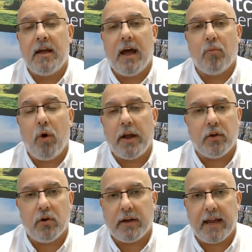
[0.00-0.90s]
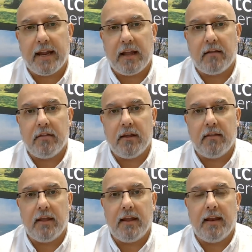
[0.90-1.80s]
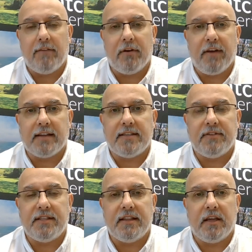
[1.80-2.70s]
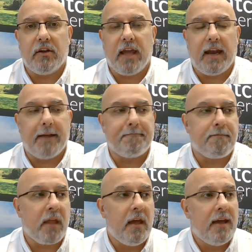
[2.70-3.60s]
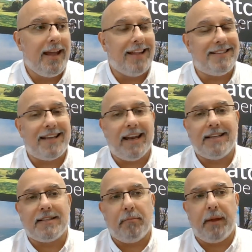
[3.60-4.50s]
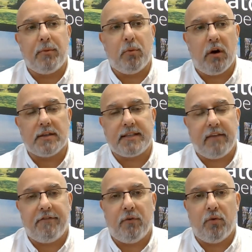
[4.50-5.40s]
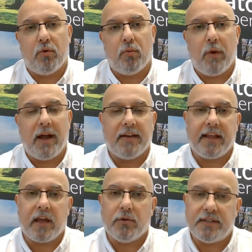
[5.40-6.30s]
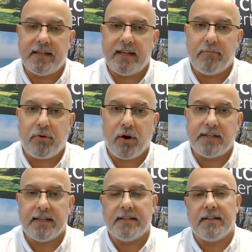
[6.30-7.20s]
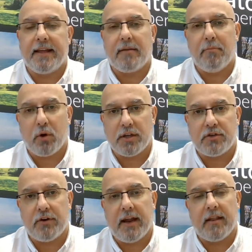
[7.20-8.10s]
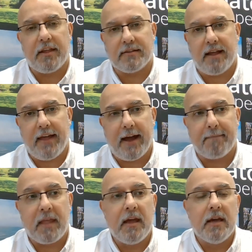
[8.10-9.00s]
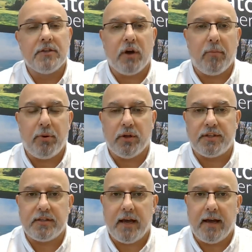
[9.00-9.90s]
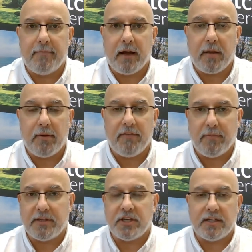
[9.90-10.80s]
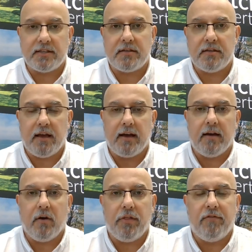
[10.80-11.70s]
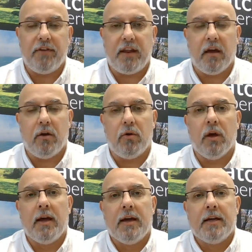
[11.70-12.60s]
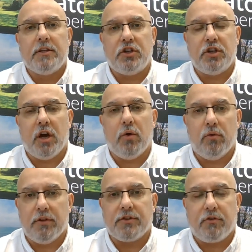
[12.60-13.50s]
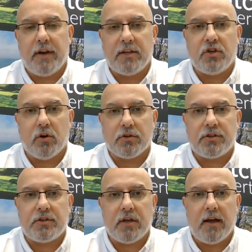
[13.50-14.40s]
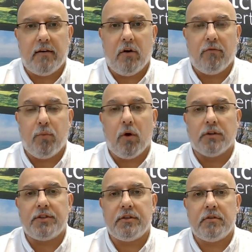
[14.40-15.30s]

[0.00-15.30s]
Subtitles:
and why you're not getting the level of activity that you're getting. Incidentally, some people were asking for where do they go to see the prices so they can monitor it and things like that. So I'll put a couple of images on the video to show the screenshots of what